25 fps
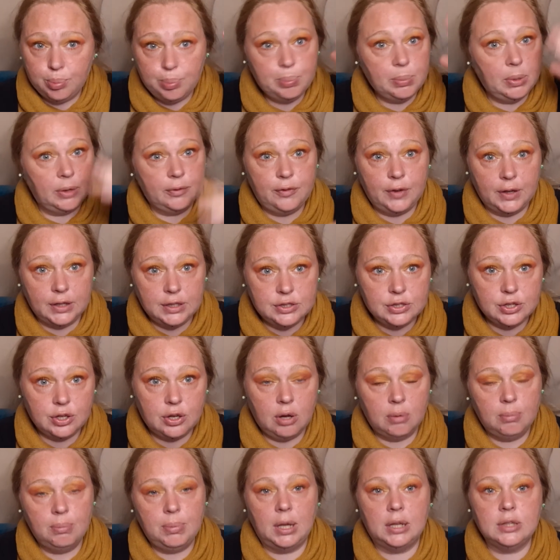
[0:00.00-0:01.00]
my face had
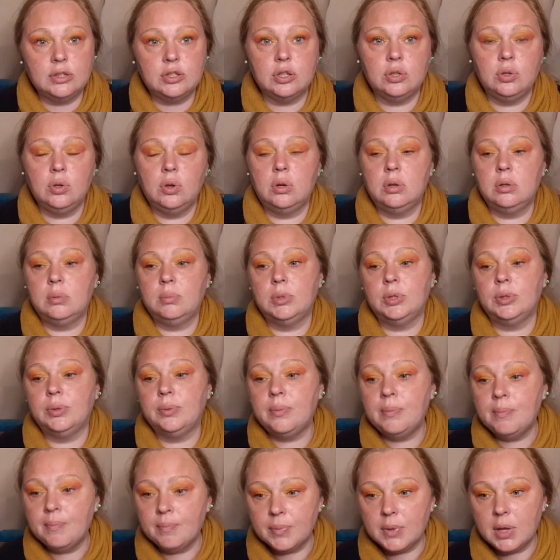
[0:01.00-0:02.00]
gone back to normal.
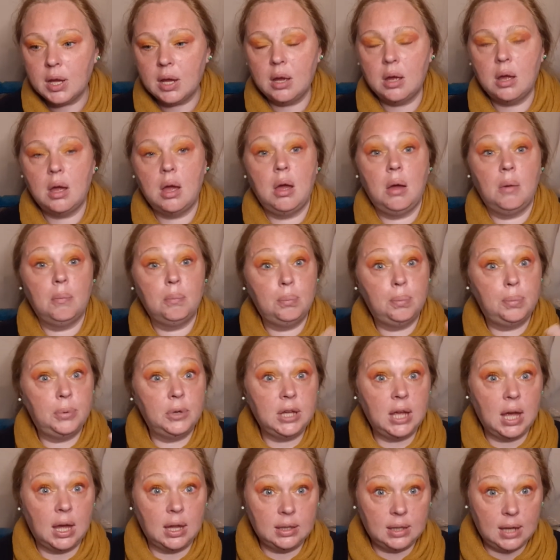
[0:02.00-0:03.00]
But
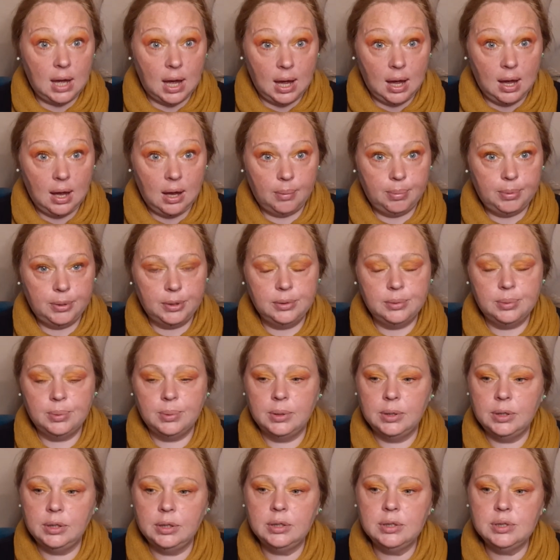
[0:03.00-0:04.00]
yeah, that happened
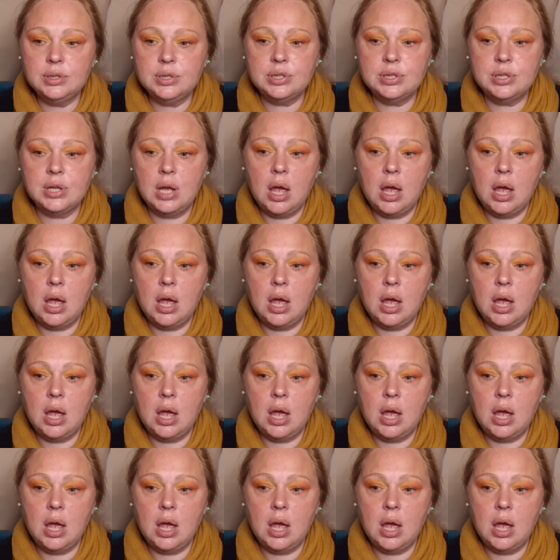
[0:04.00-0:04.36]
once.